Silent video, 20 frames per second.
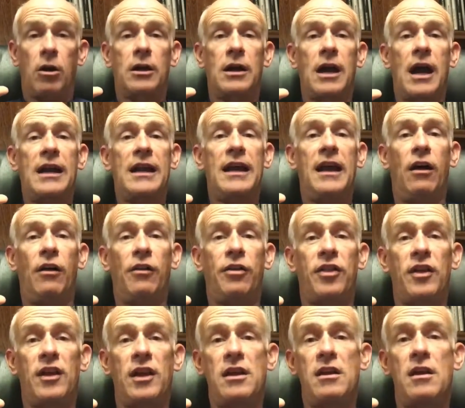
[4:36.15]
are not
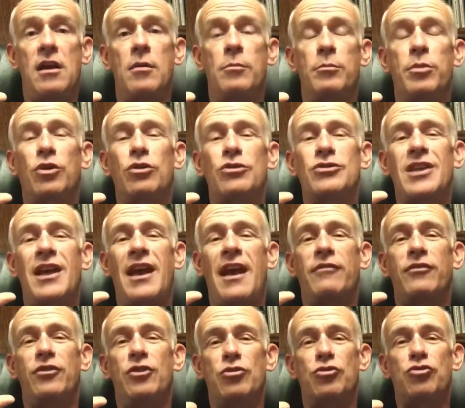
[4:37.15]
healthy because
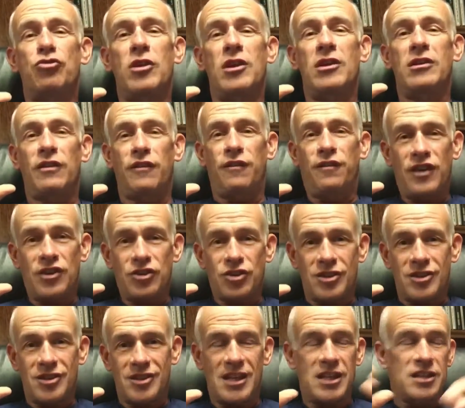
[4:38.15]
they have nutrient
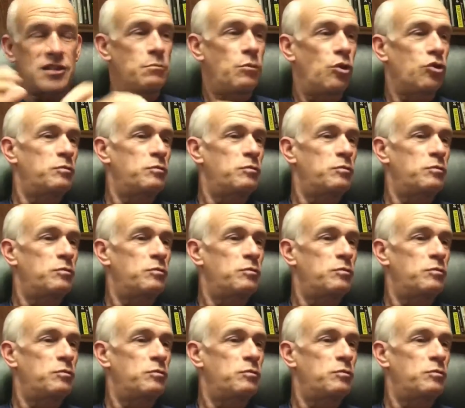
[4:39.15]
deficiencies.